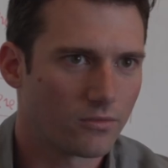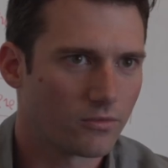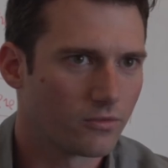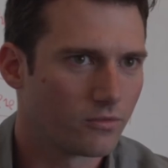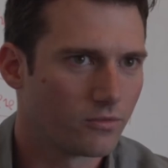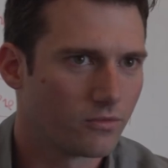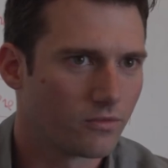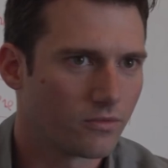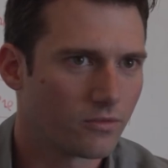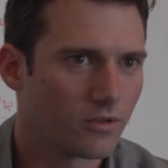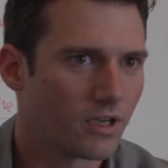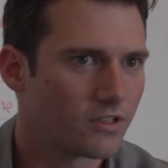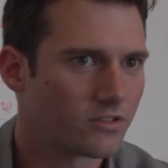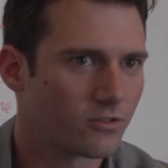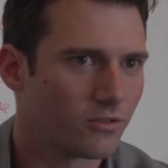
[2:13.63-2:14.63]
through
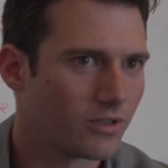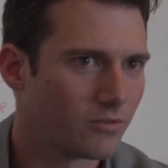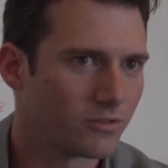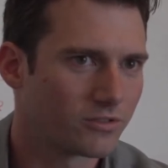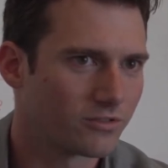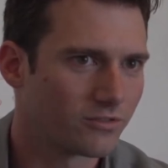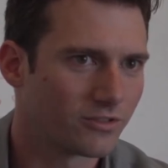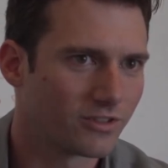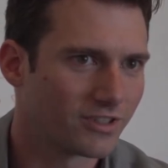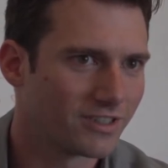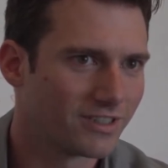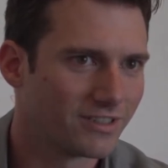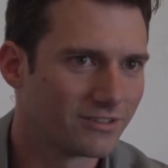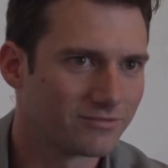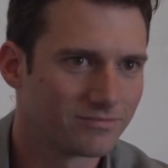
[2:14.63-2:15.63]
high school, I wasn't
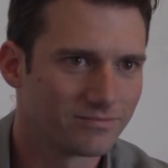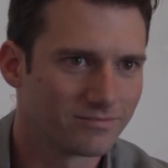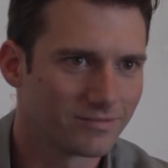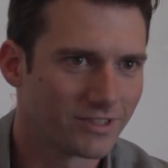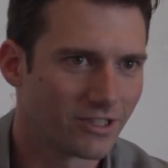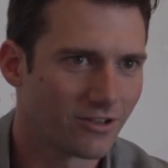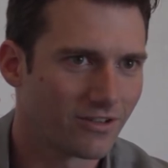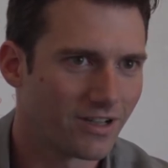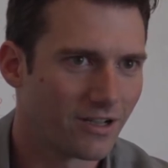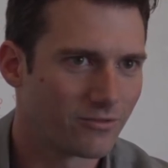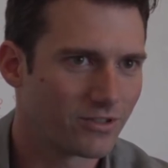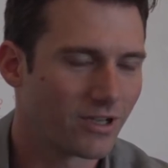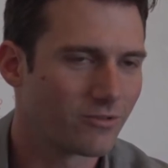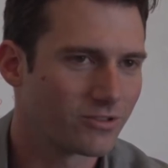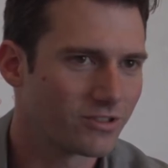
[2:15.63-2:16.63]
really,
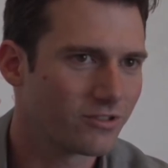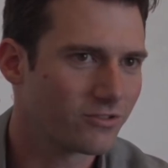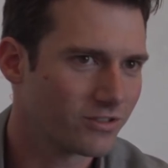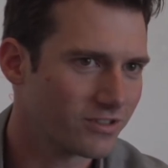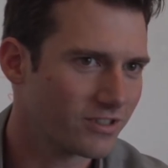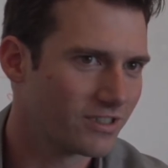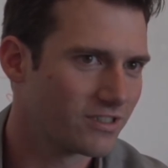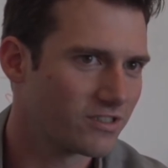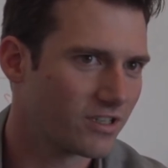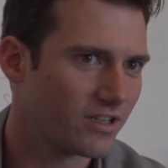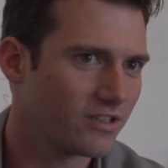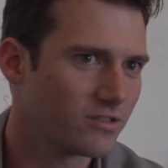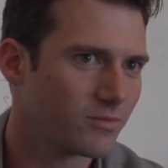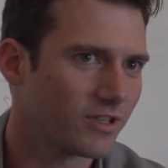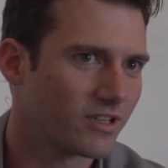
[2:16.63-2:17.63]
I was interested in
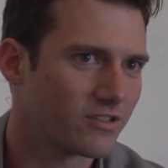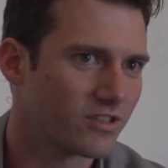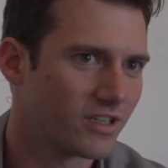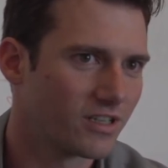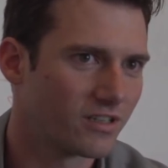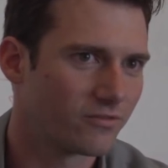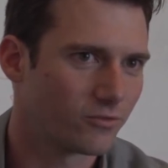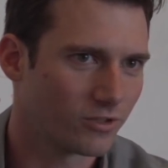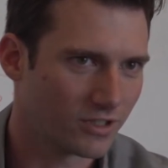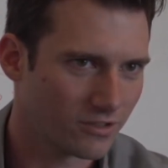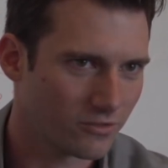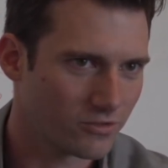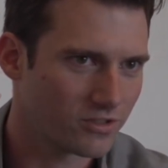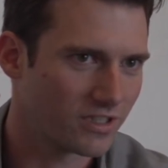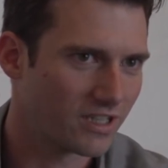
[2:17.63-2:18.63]
science, but I can say I didn't really
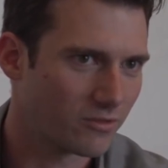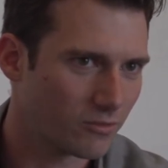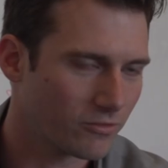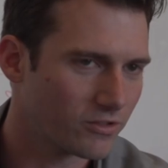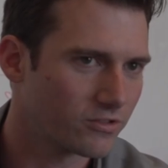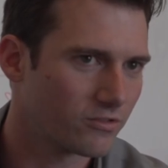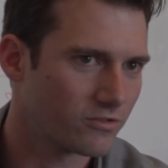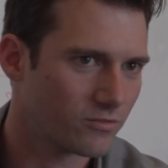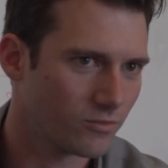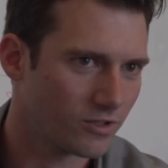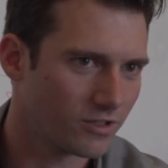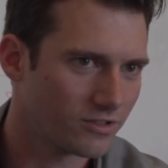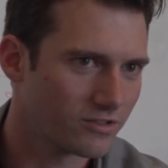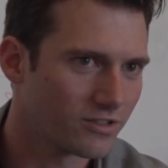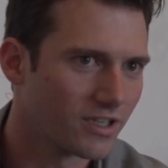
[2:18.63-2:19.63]
understand what research
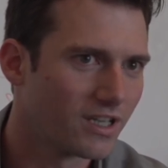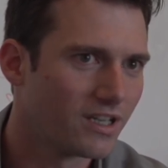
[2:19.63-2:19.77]
was.